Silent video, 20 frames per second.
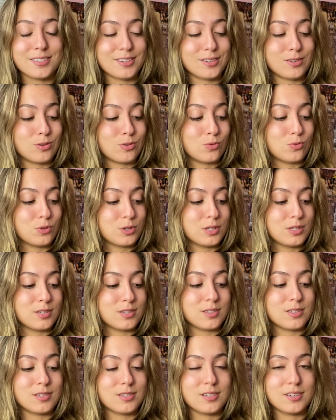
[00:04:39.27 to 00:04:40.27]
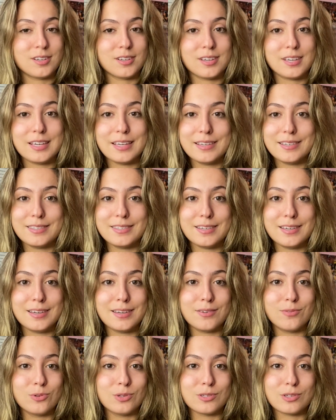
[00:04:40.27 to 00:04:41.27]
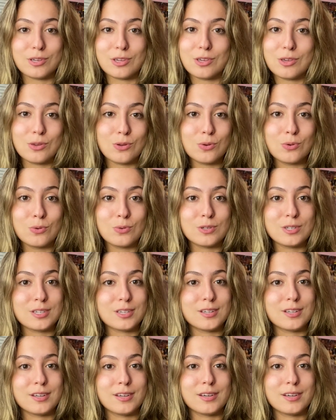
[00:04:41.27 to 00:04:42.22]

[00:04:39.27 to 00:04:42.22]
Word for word: It was easy, it was acute,